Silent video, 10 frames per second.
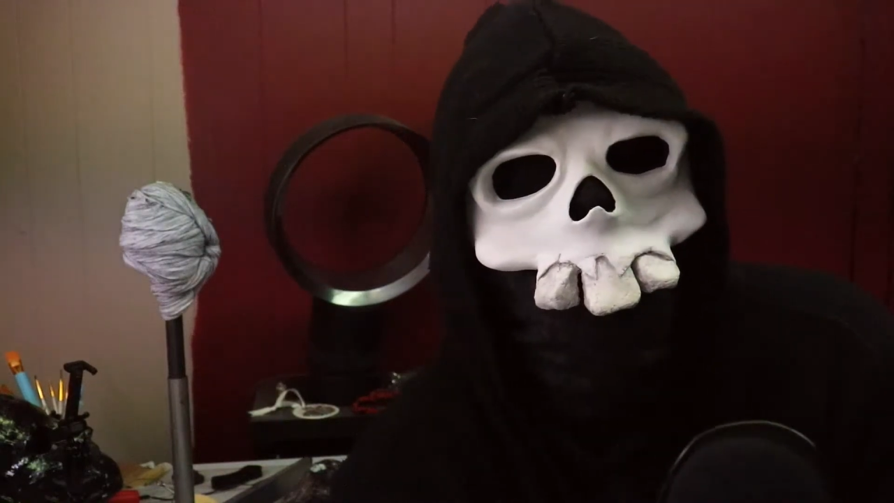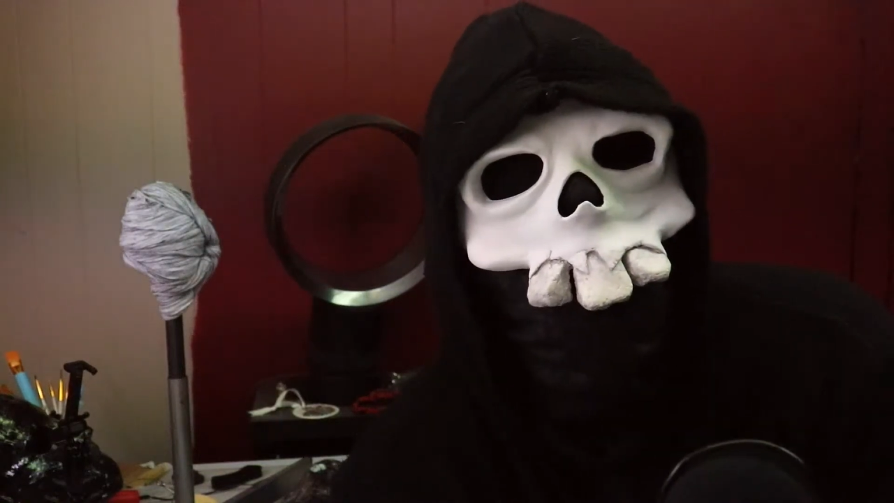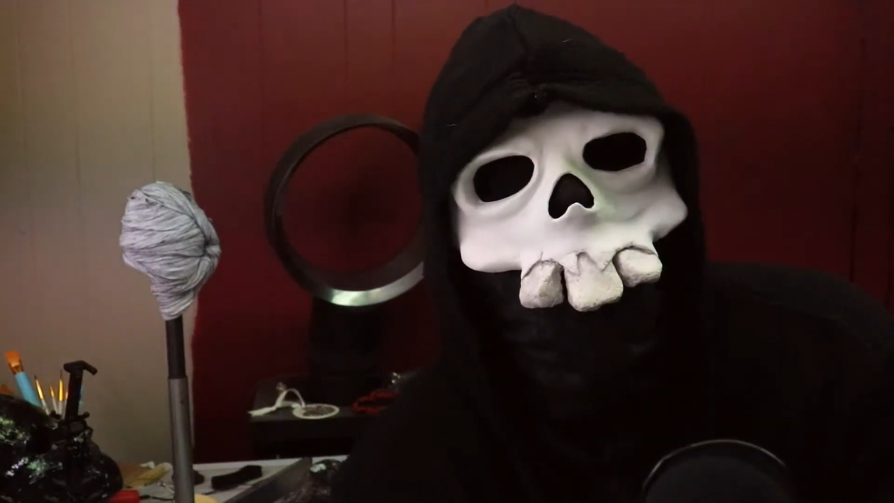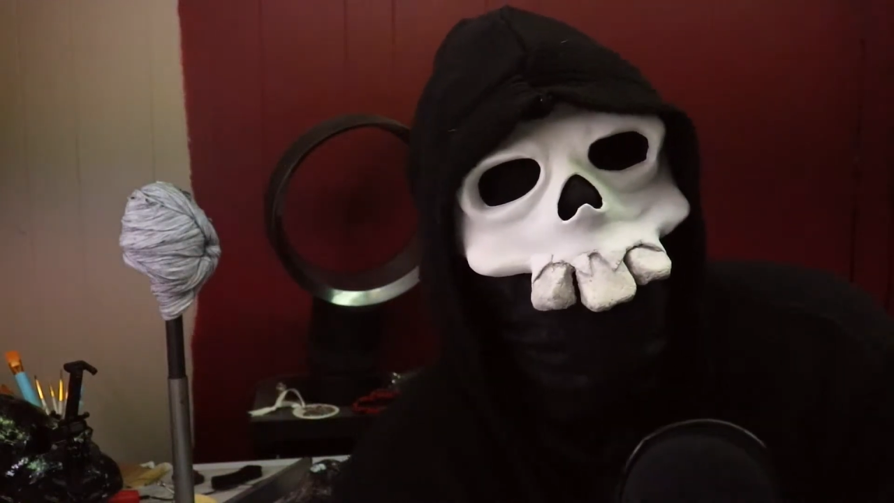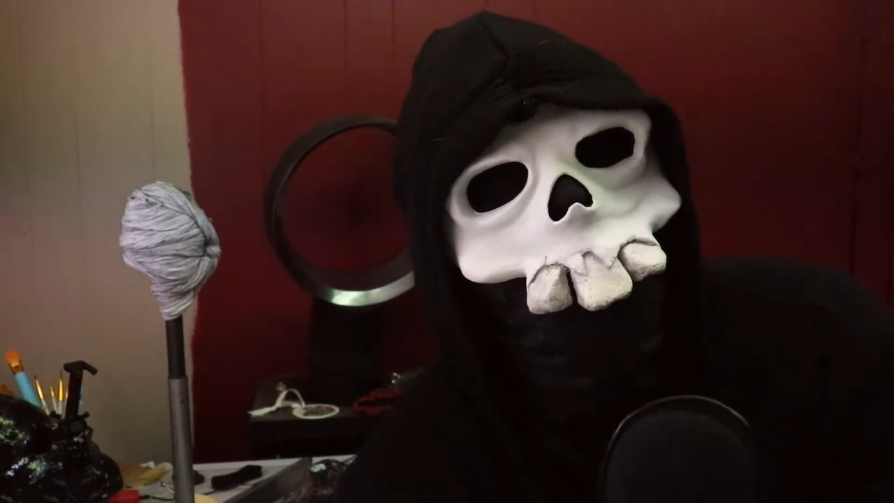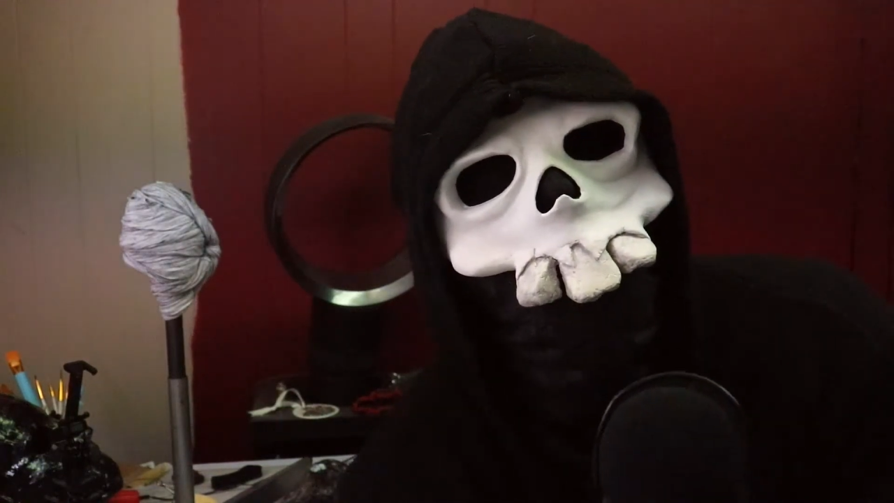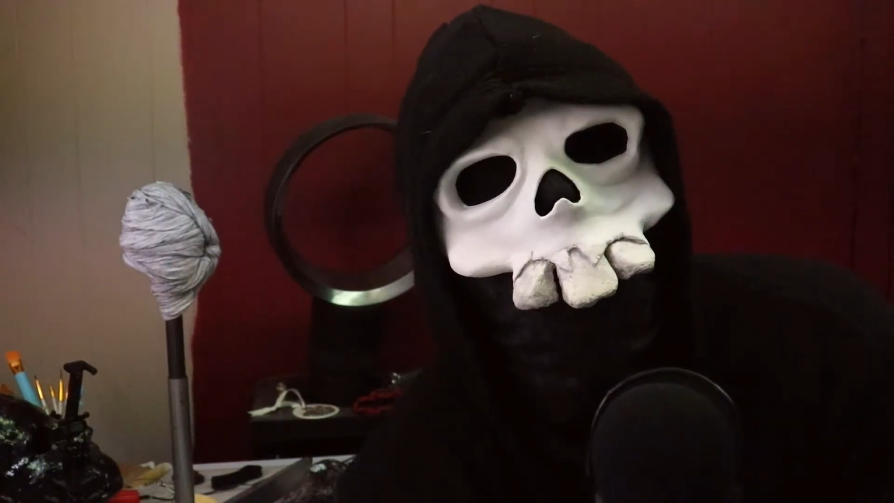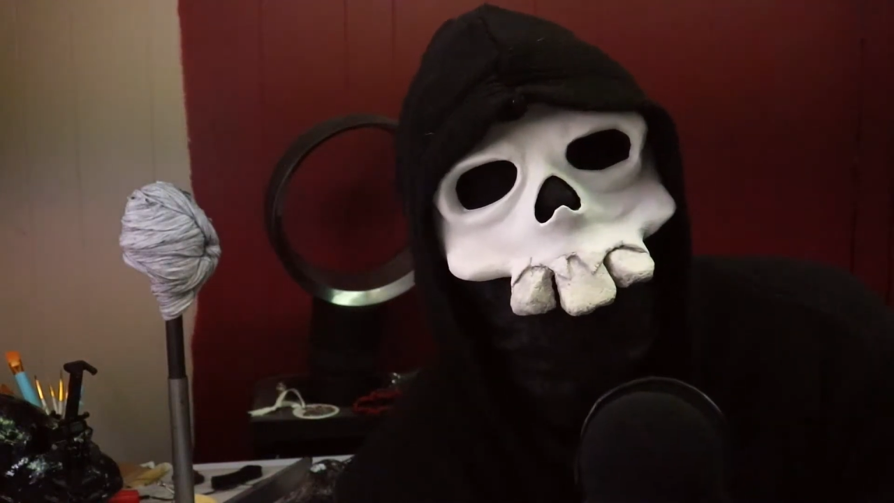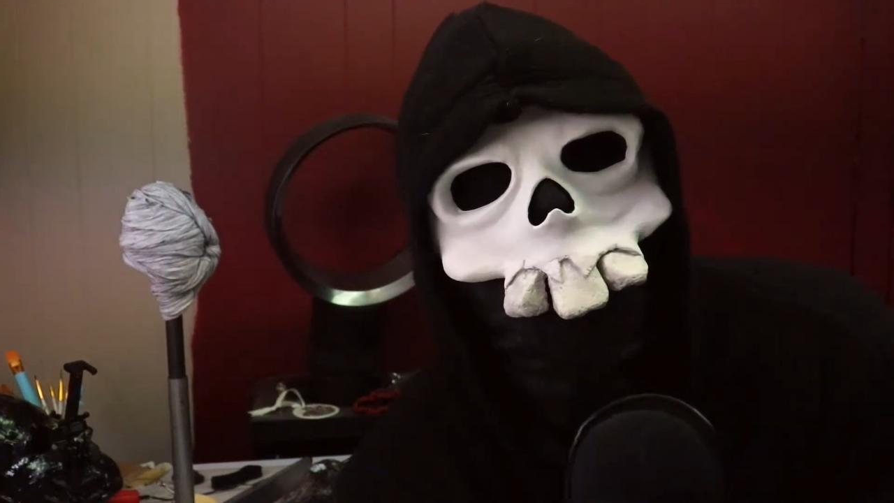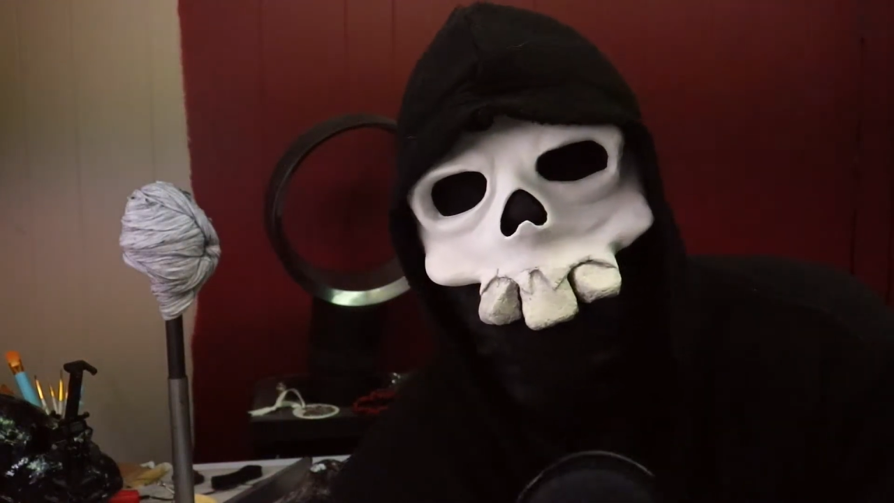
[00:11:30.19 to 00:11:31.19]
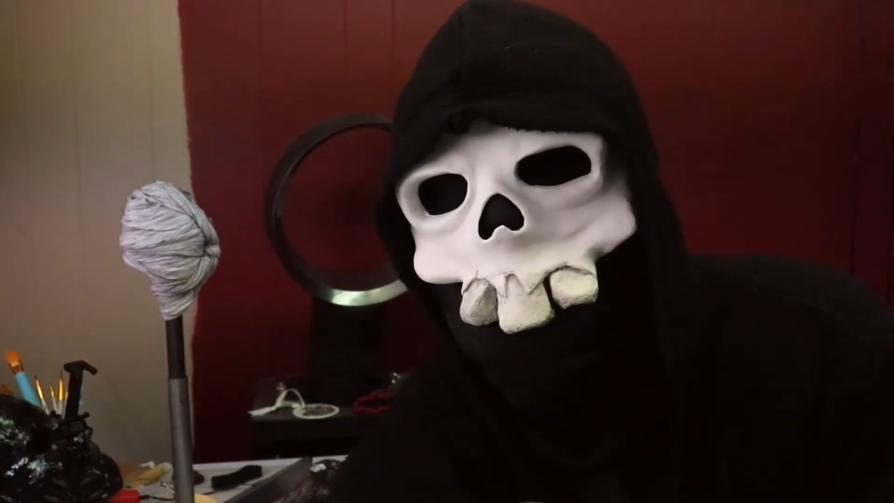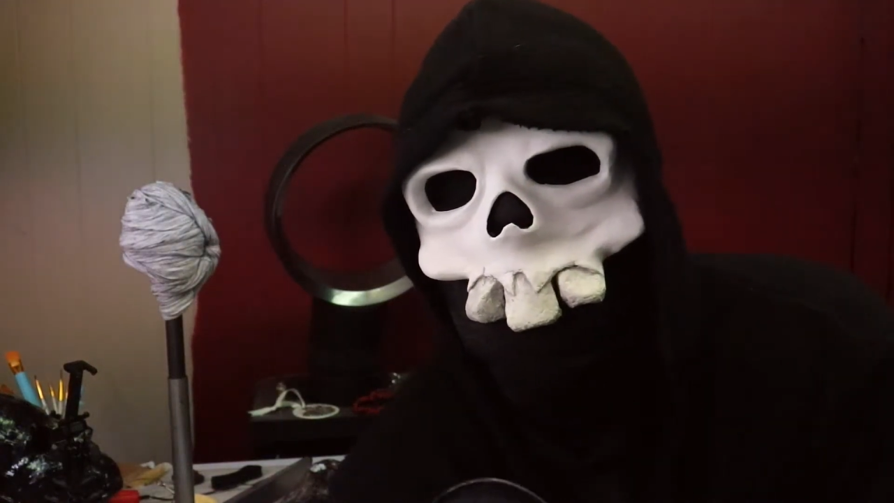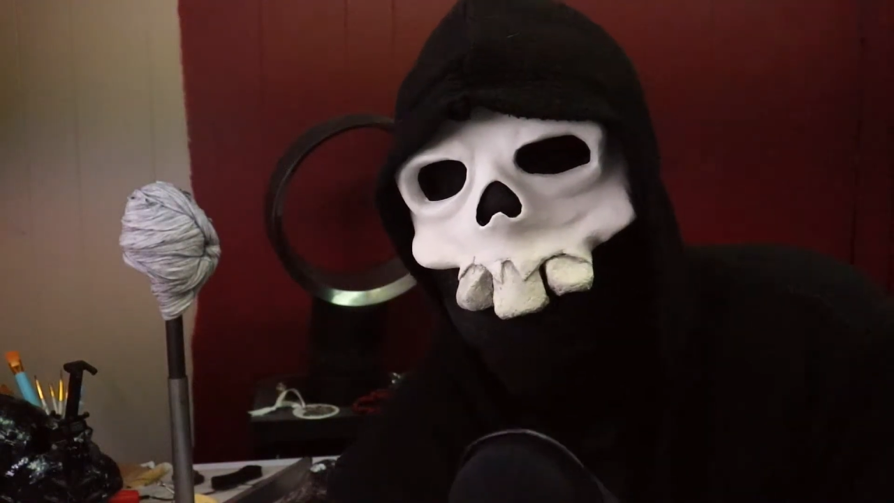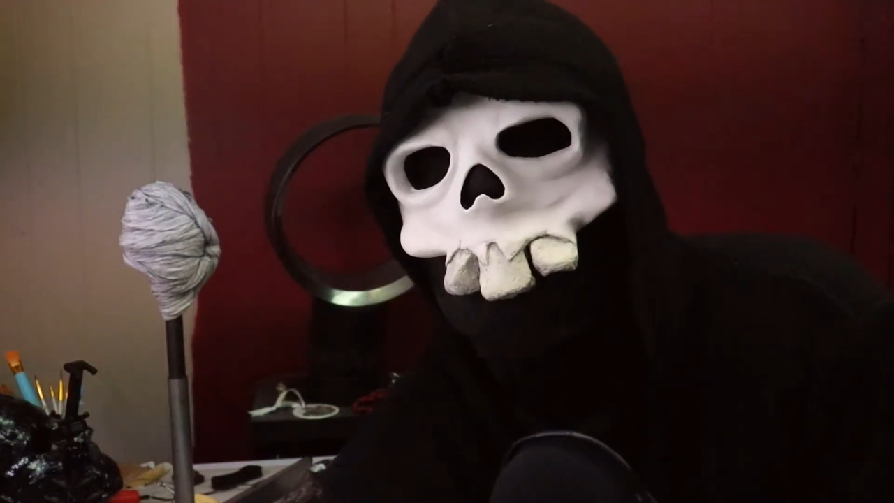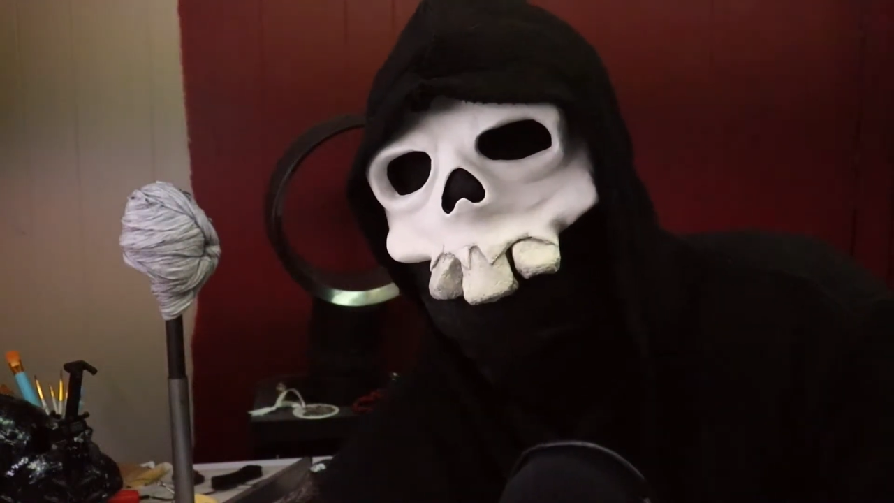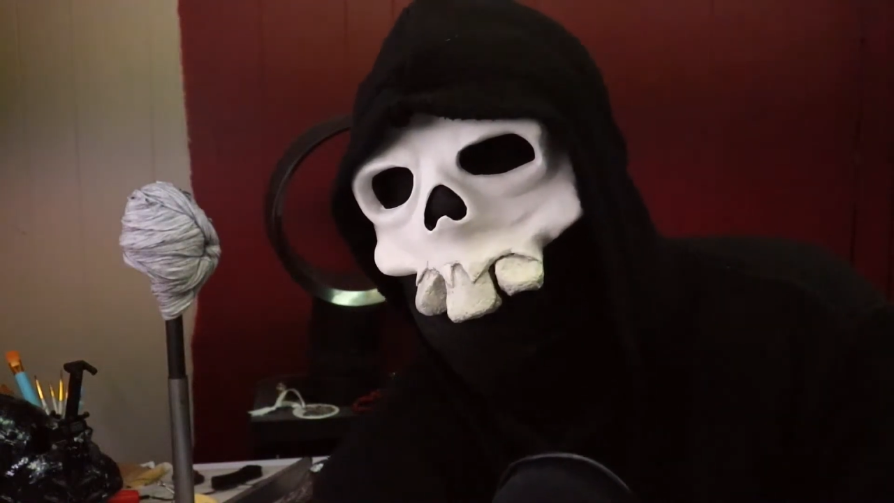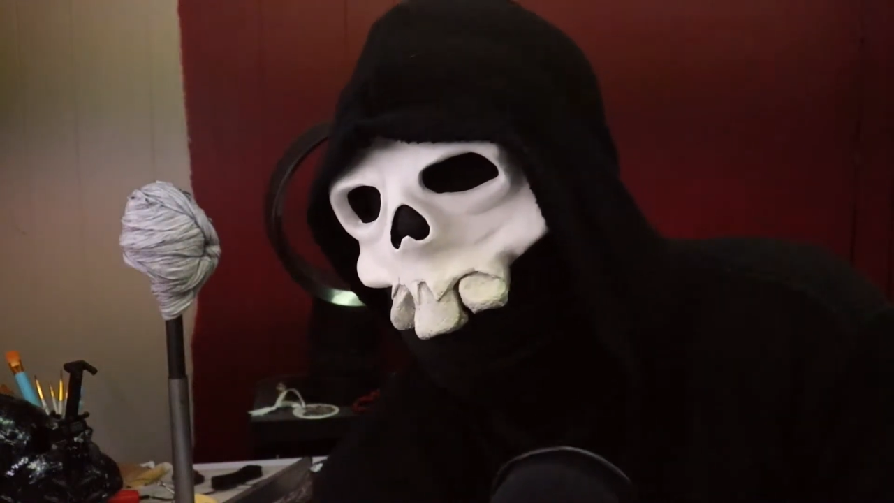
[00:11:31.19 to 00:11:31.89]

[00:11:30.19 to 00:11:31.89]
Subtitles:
easy to deal with the